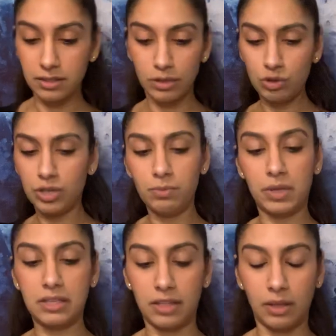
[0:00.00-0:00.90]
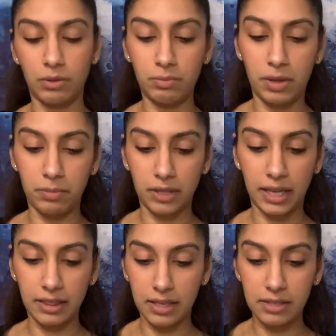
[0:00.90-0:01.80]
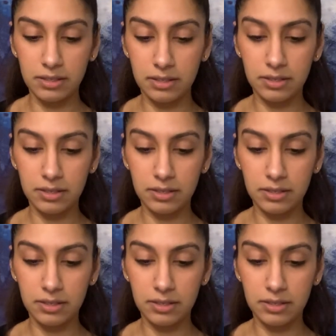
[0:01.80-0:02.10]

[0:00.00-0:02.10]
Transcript: You shouldn't be dealing with people like this.